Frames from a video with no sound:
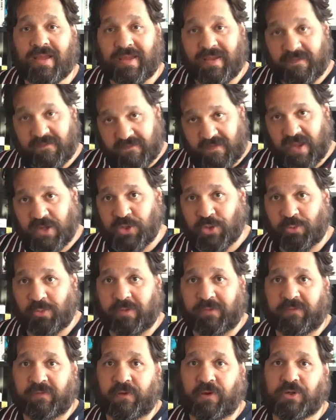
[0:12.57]

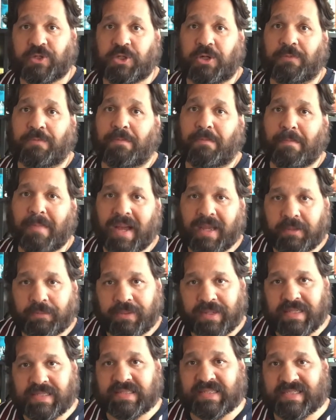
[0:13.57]
eventual version might
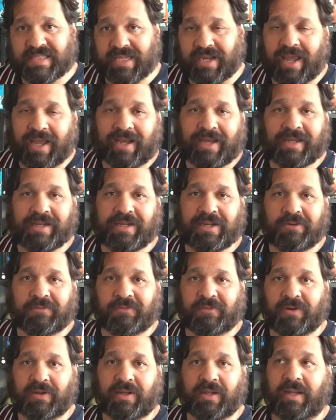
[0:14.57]
be slightly
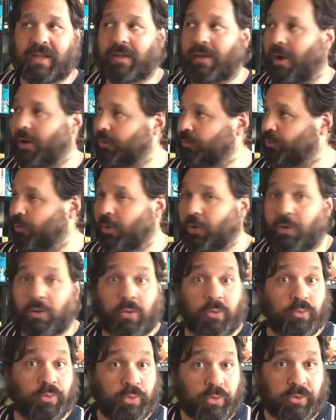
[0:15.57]
different in artwork
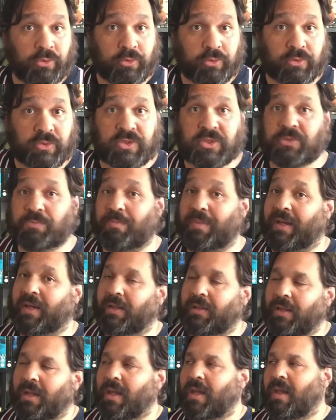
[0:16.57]
or rules,
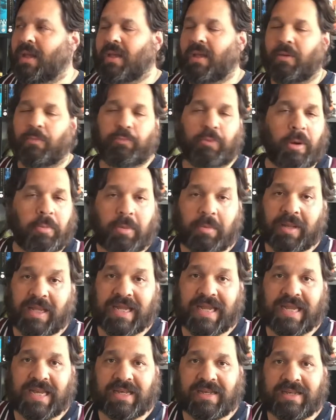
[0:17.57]
but
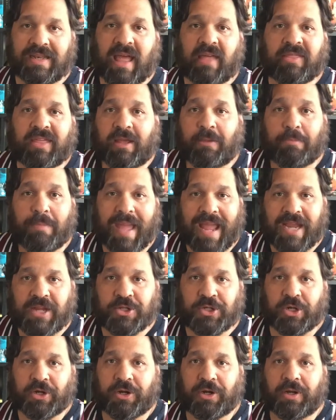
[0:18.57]
probably nothing
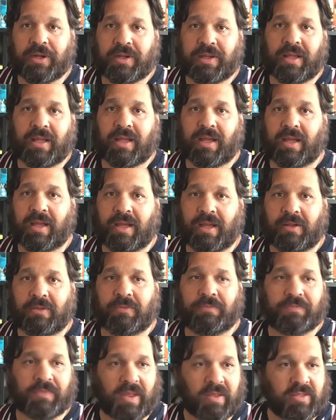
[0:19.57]
major.
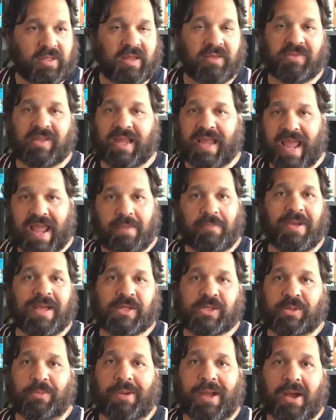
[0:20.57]
I think the game
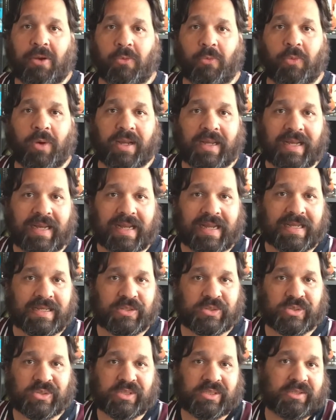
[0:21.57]
is about what it
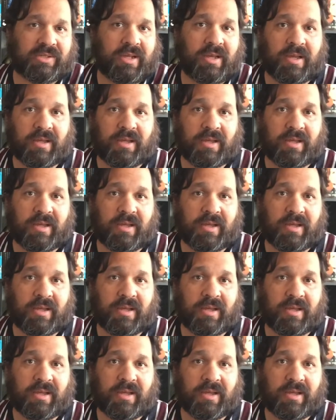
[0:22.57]
is.